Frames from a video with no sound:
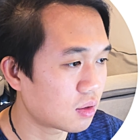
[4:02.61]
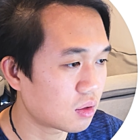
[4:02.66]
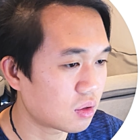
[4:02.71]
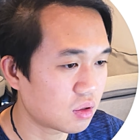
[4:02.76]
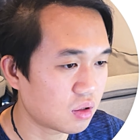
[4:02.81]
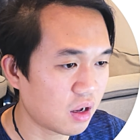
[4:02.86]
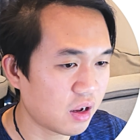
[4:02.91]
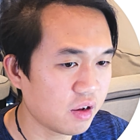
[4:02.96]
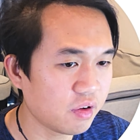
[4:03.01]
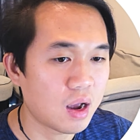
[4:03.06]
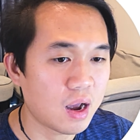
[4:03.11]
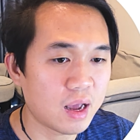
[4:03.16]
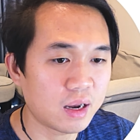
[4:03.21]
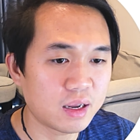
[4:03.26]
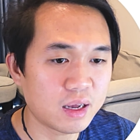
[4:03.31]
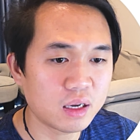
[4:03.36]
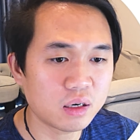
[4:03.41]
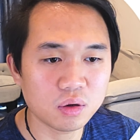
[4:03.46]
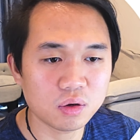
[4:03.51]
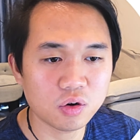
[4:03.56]
save and
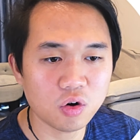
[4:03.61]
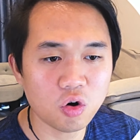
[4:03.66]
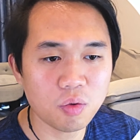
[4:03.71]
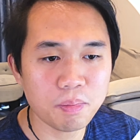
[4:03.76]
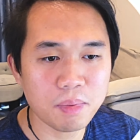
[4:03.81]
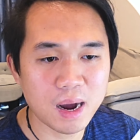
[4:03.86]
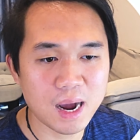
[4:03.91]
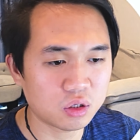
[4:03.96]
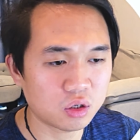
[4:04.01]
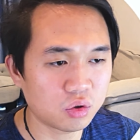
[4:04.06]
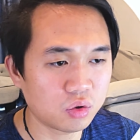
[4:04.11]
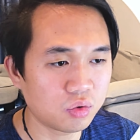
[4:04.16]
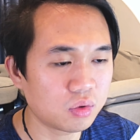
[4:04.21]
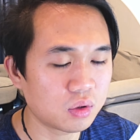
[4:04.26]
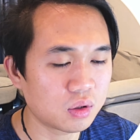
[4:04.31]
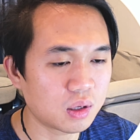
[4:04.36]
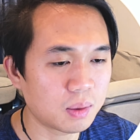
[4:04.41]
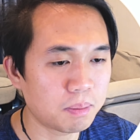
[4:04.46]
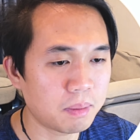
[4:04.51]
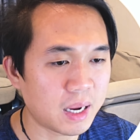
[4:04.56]
then go back to
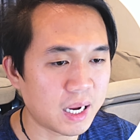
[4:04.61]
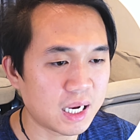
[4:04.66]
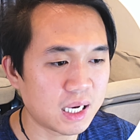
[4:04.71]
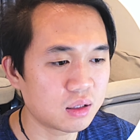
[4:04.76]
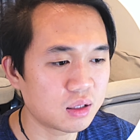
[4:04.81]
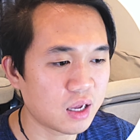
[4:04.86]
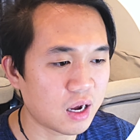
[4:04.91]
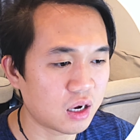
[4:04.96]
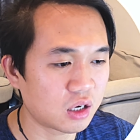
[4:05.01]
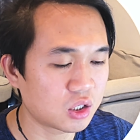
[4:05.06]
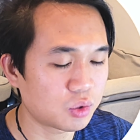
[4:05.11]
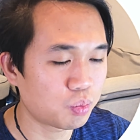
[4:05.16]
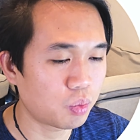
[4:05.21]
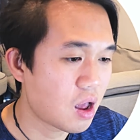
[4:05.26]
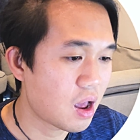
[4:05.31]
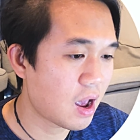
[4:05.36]
the main dashboard.